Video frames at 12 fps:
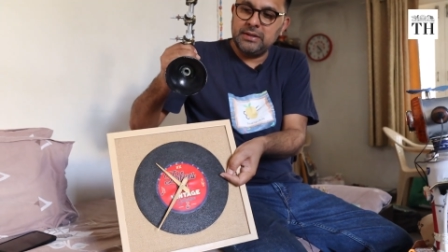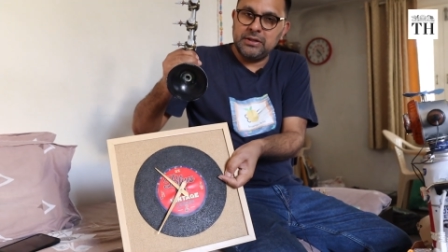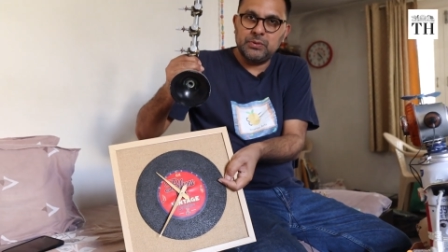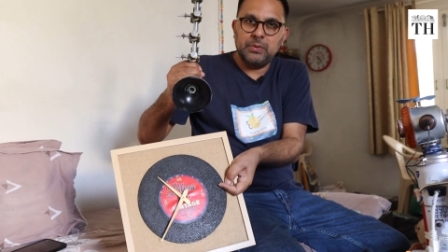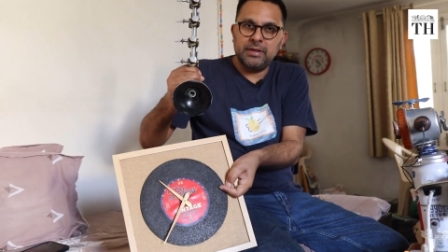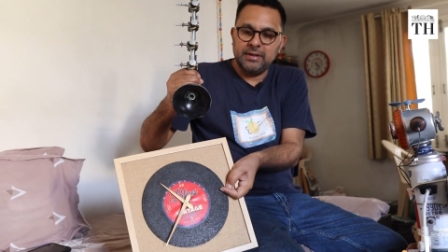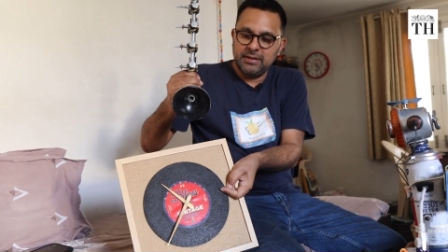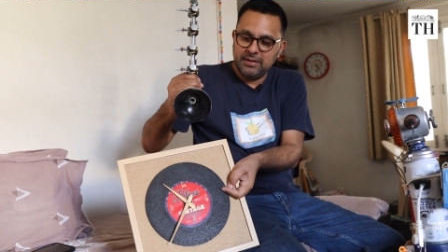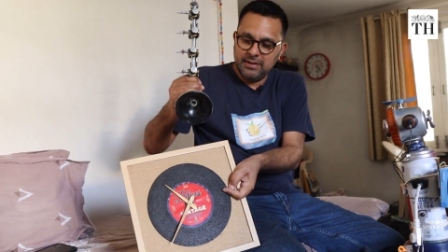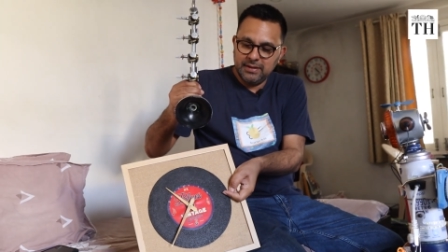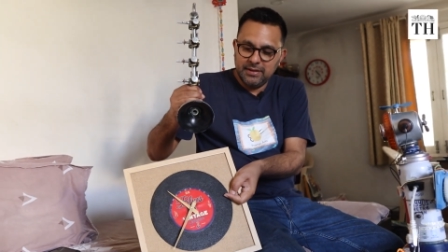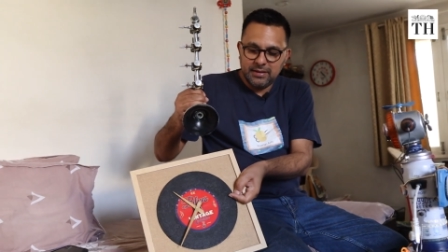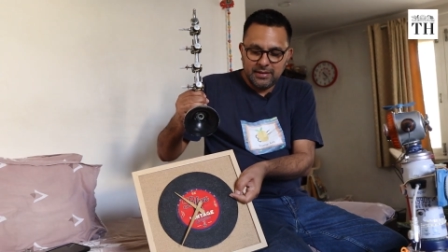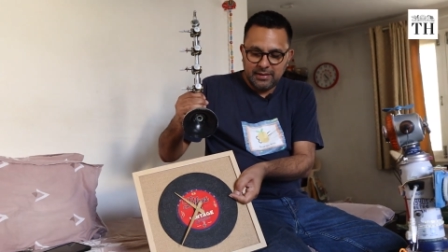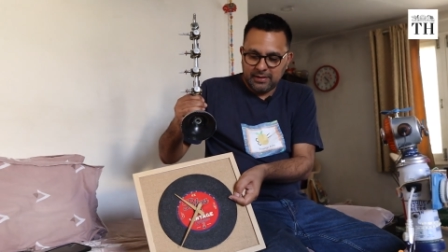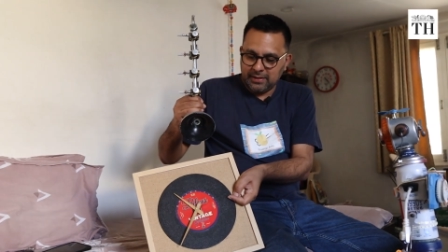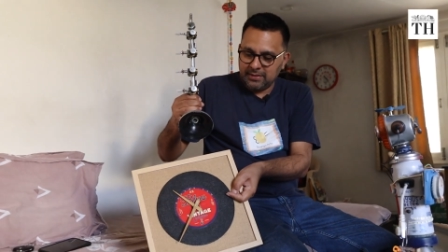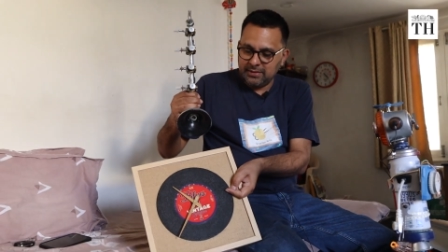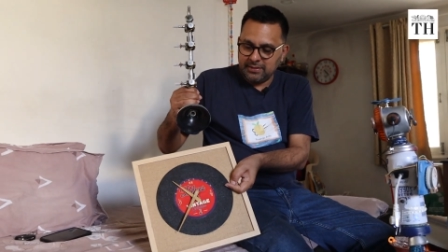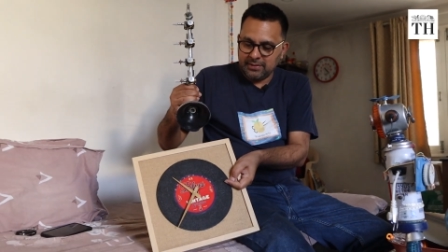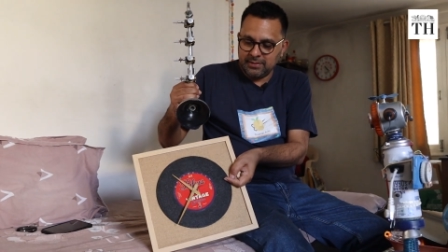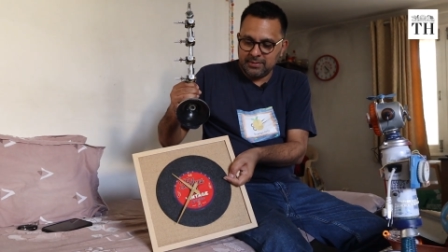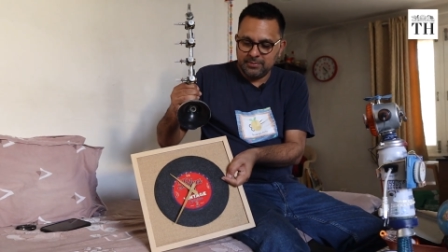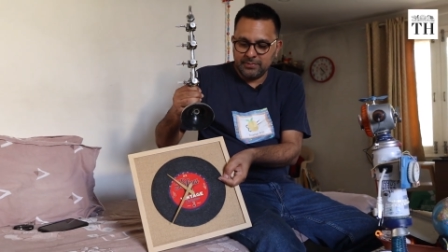in this way, and
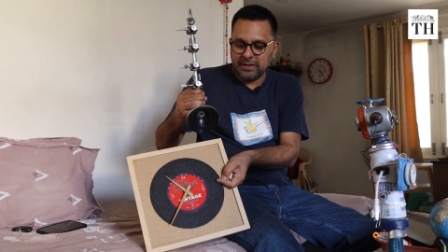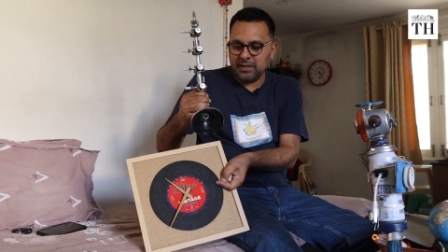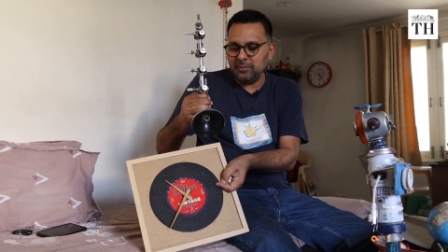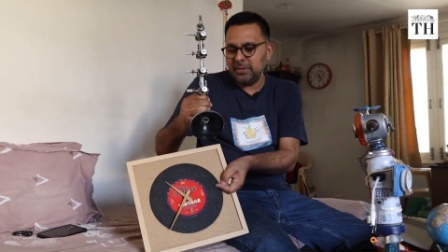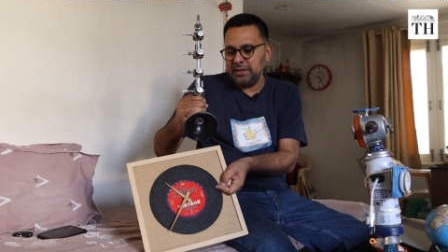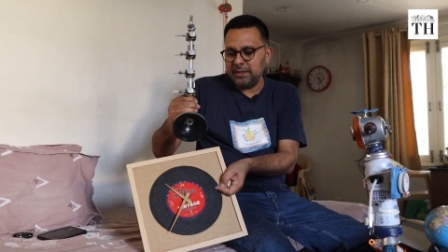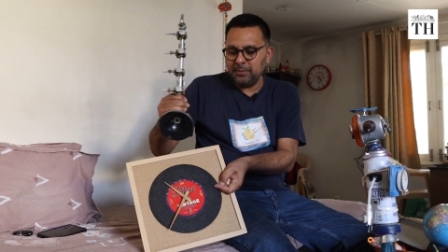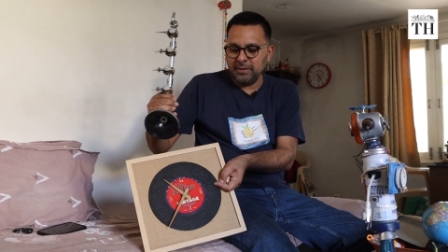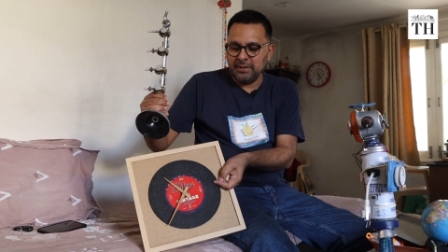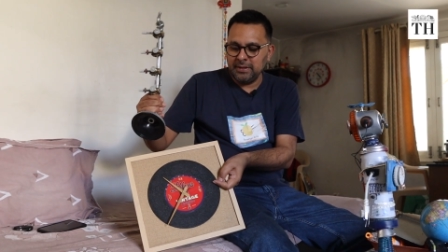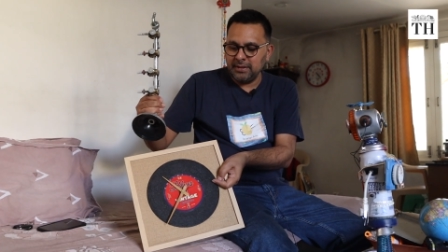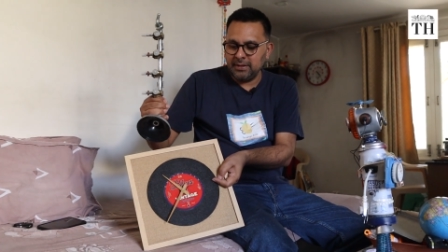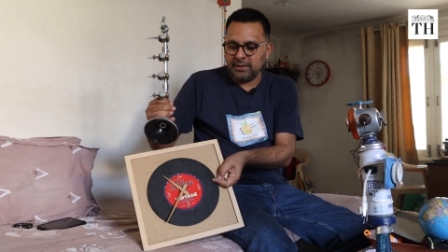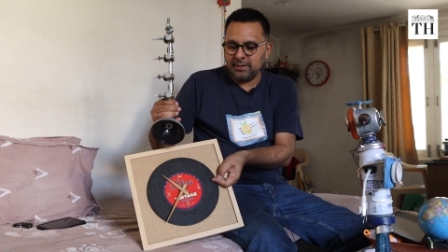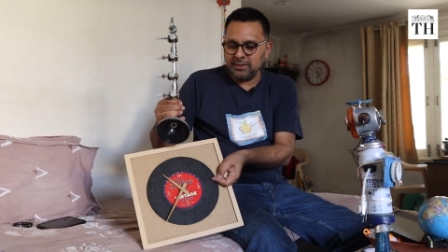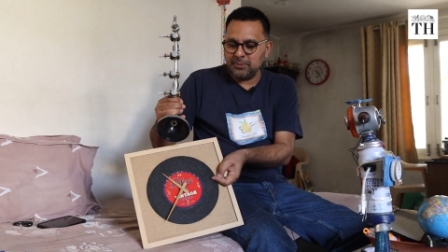there are multiple